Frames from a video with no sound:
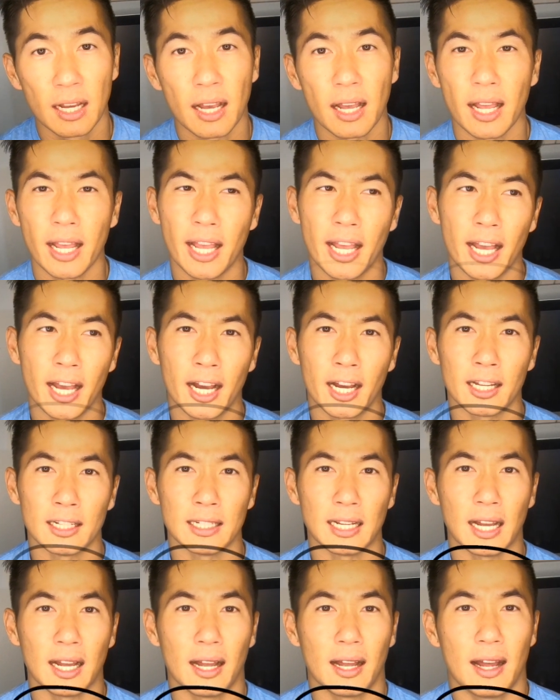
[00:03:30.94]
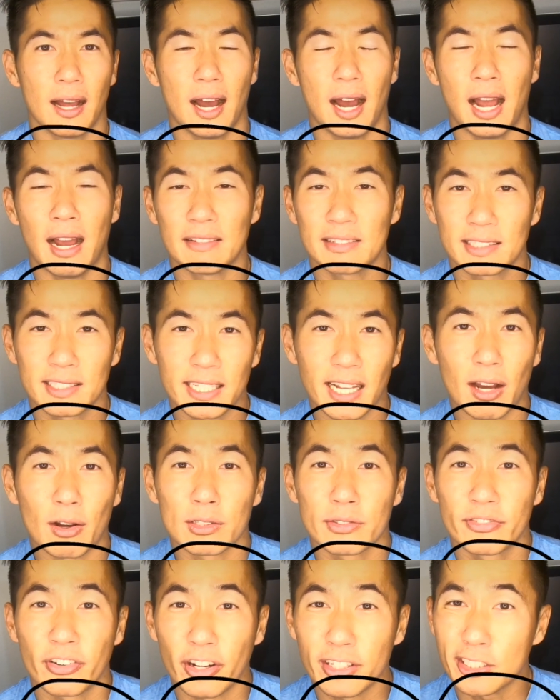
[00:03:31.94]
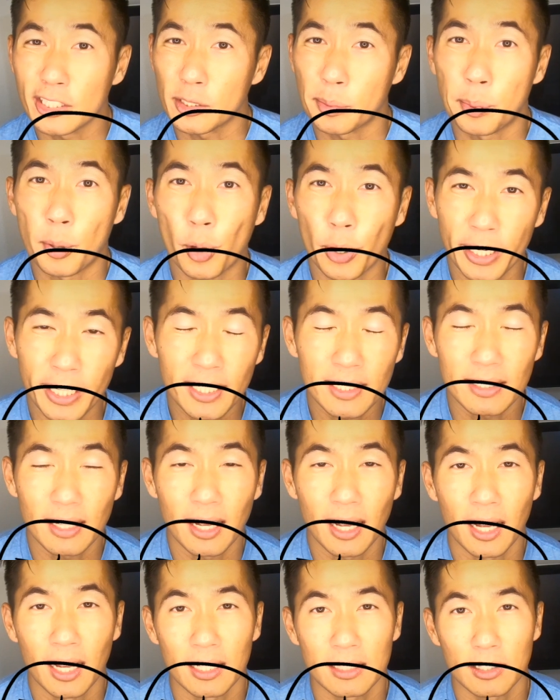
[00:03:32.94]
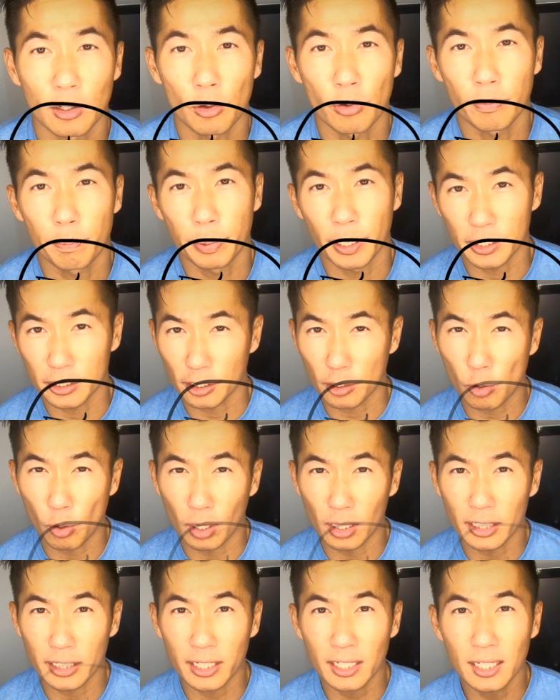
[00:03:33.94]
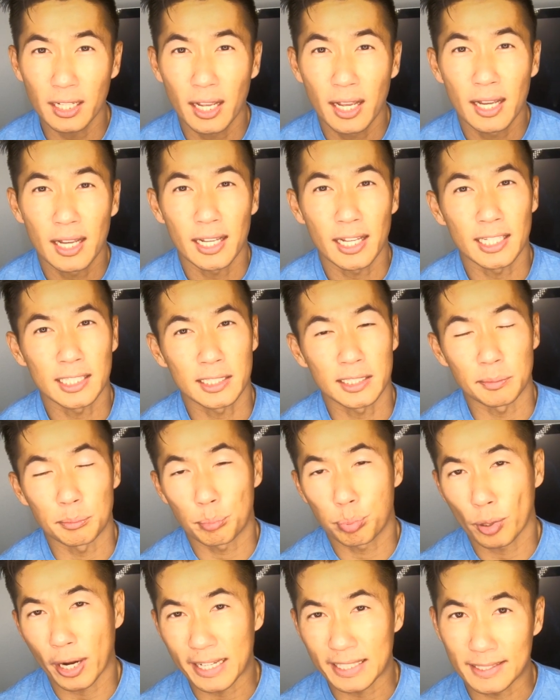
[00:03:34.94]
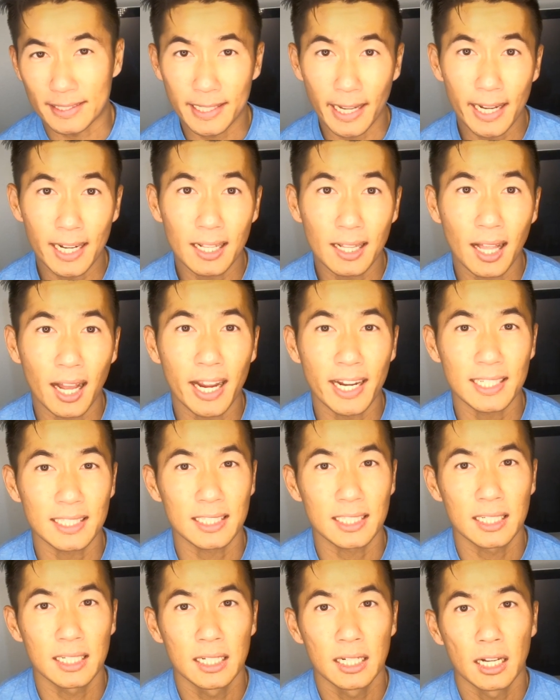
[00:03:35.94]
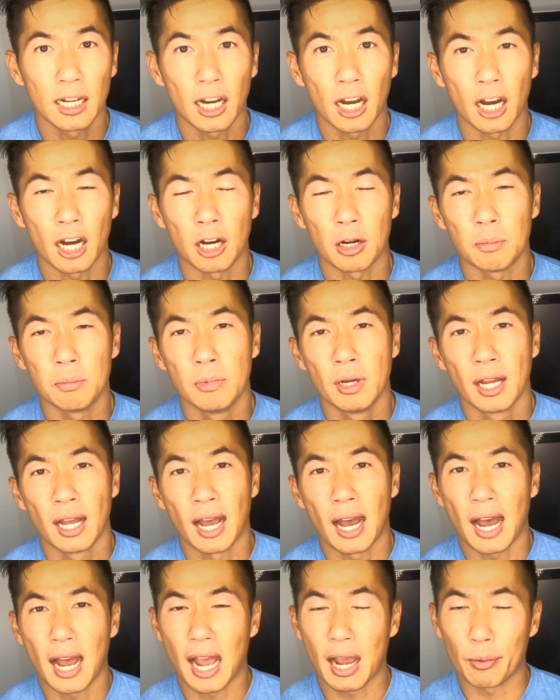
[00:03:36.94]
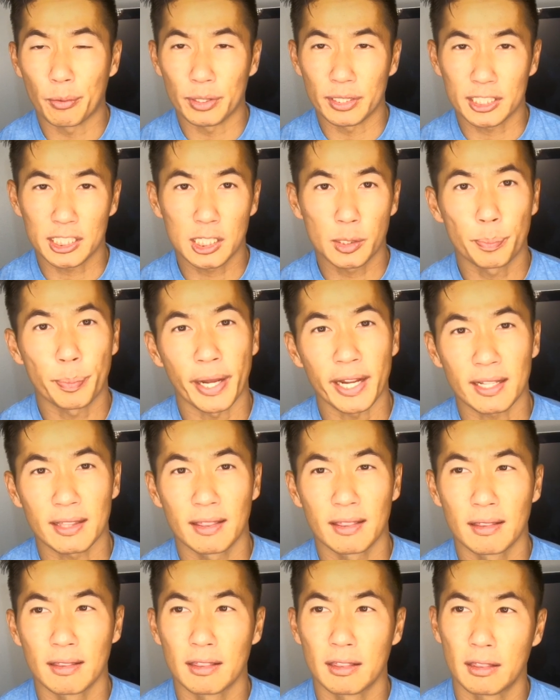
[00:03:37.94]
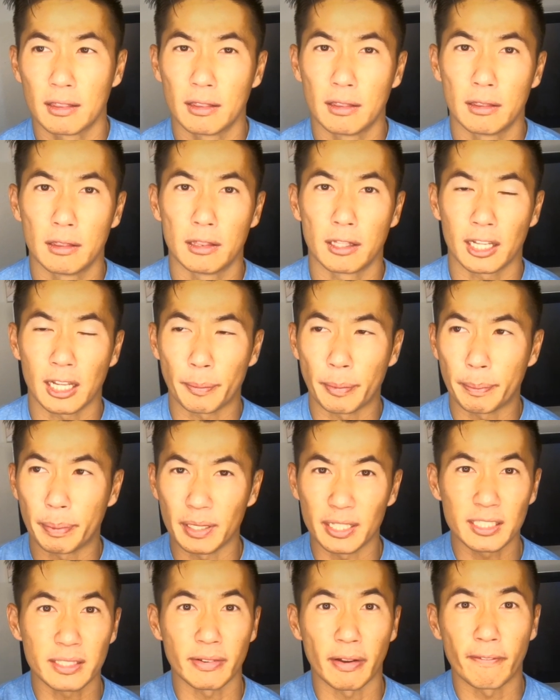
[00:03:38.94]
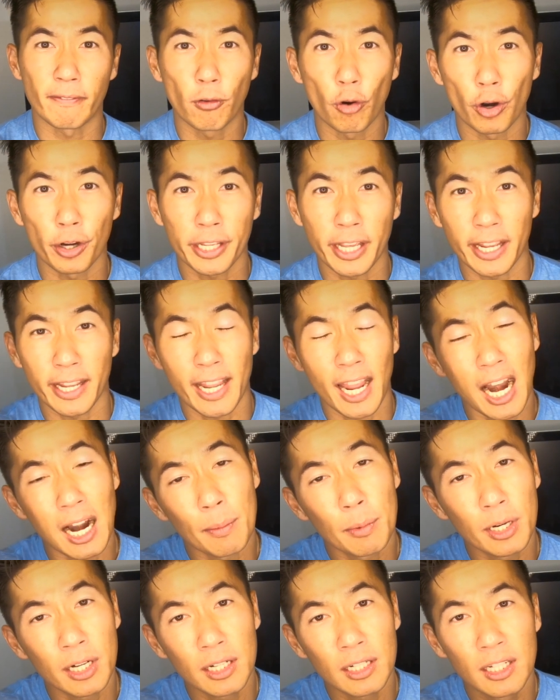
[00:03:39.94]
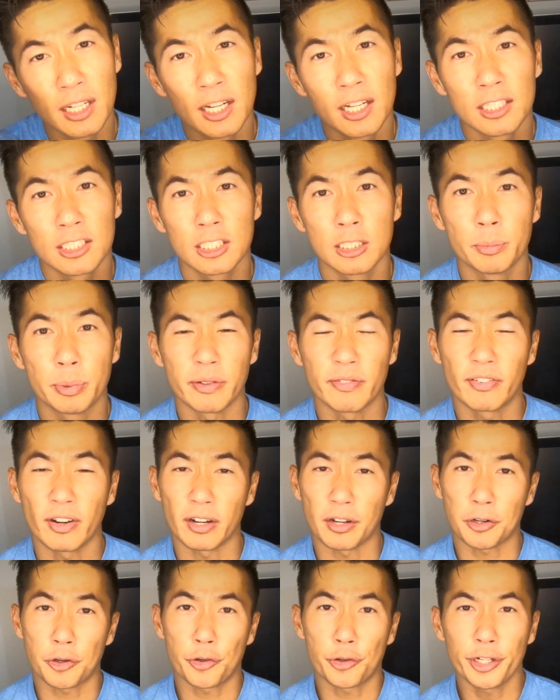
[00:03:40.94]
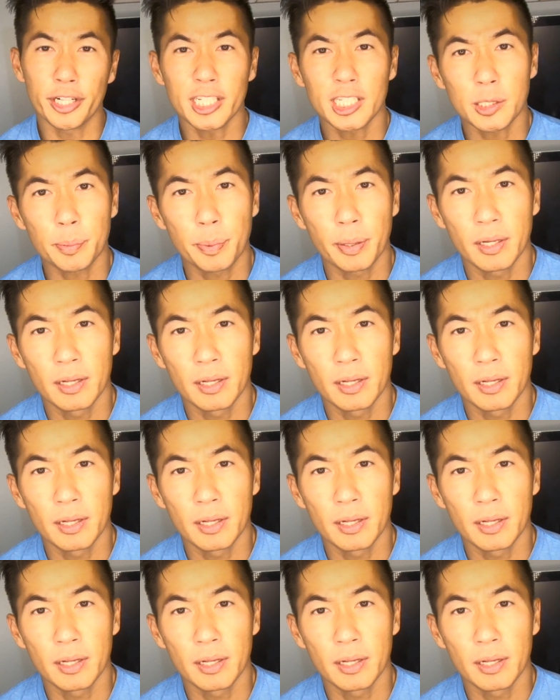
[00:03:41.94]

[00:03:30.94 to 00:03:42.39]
And I have to say I was very disappointed at the picture quality. It's in bright daylight. I would expect the capabilities of a 4K camera to be very crisp,